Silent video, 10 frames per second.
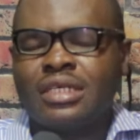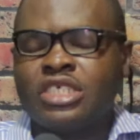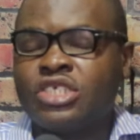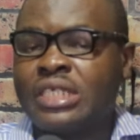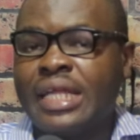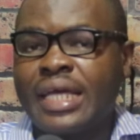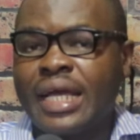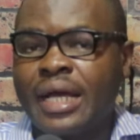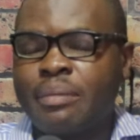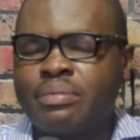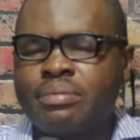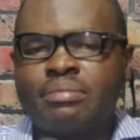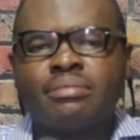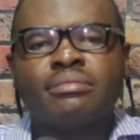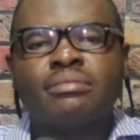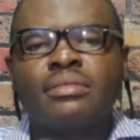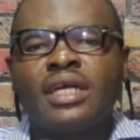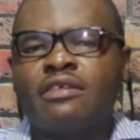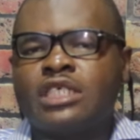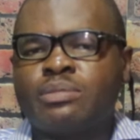It's just like a cap,
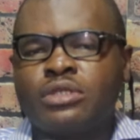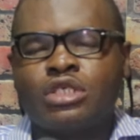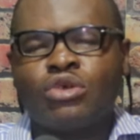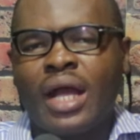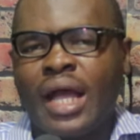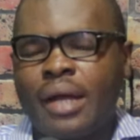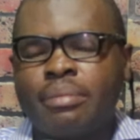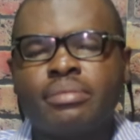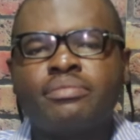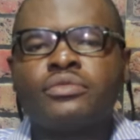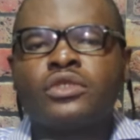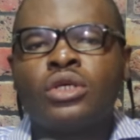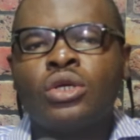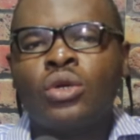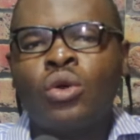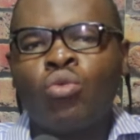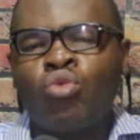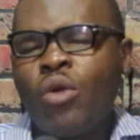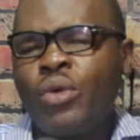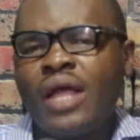a spiritual cap.
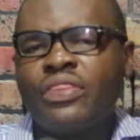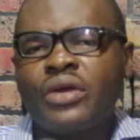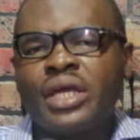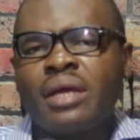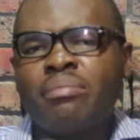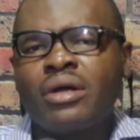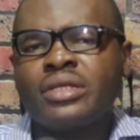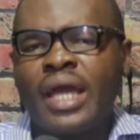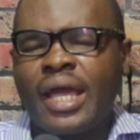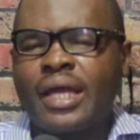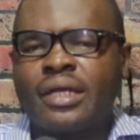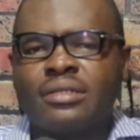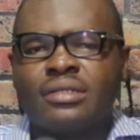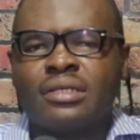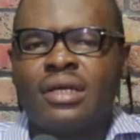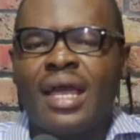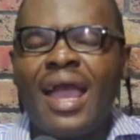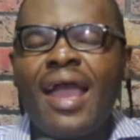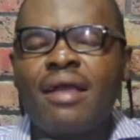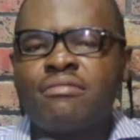When we are talking about hair,
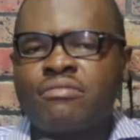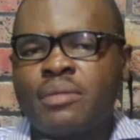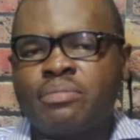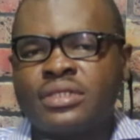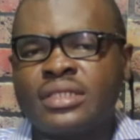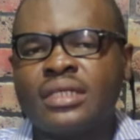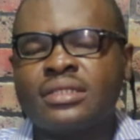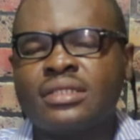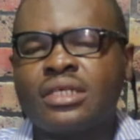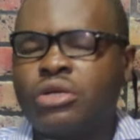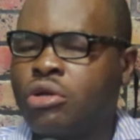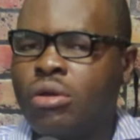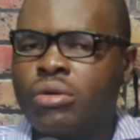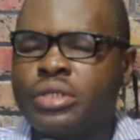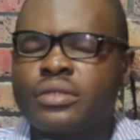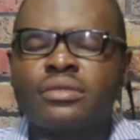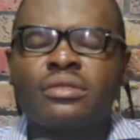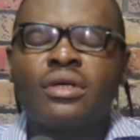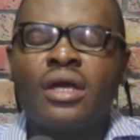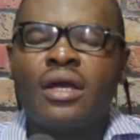hair represents glory.
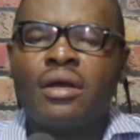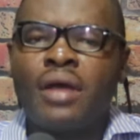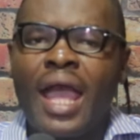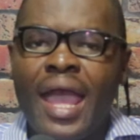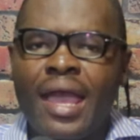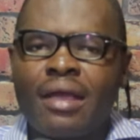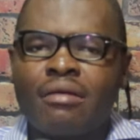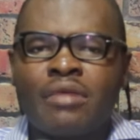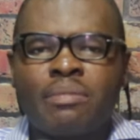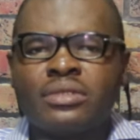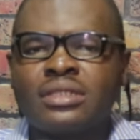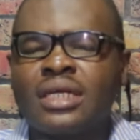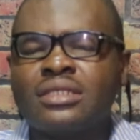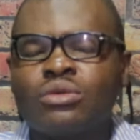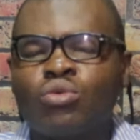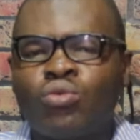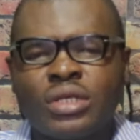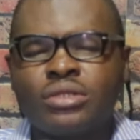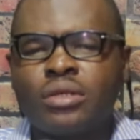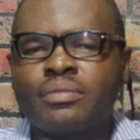Hair represents
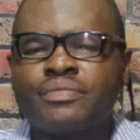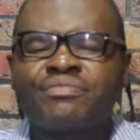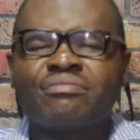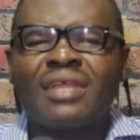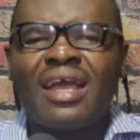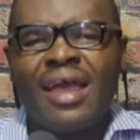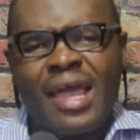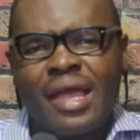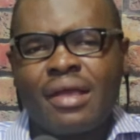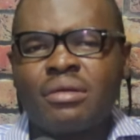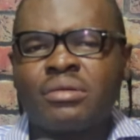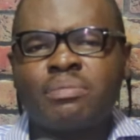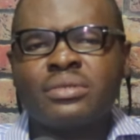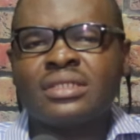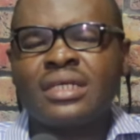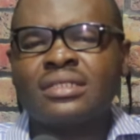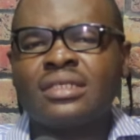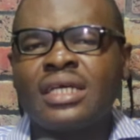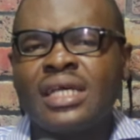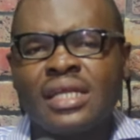wisdom. Hair
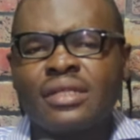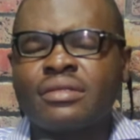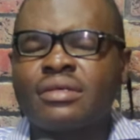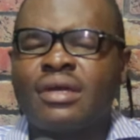represents healing.